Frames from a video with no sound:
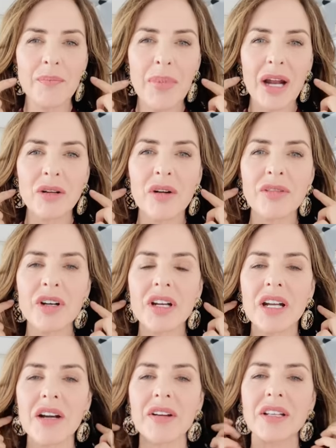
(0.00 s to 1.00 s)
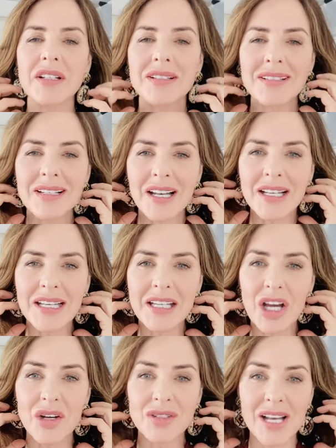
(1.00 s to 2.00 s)
better off in an earring that slightly
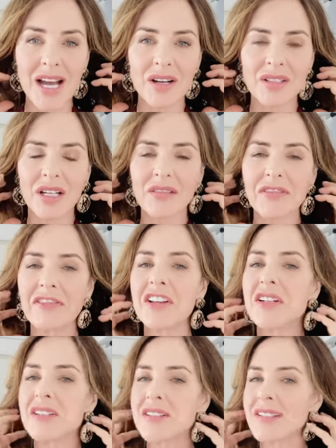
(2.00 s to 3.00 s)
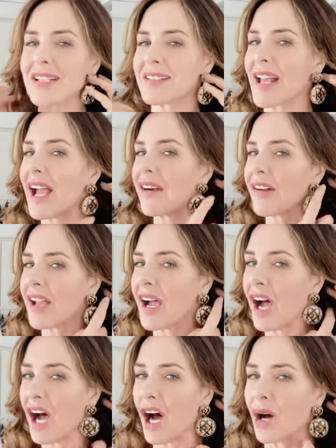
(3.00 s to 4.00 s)
goes out and fills this area
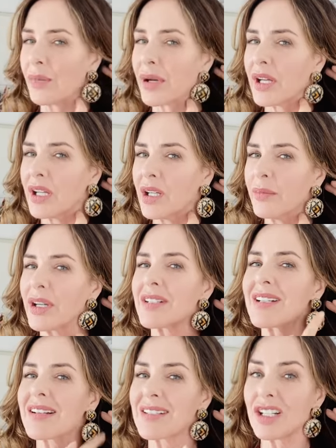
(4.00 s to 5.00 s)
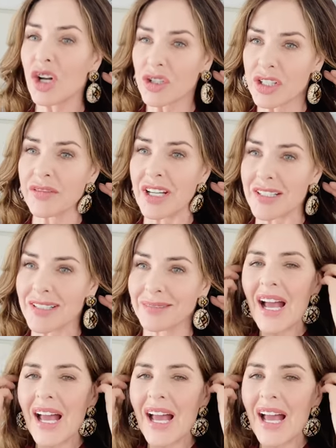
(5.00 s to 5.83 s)
up, because there's a lot of it.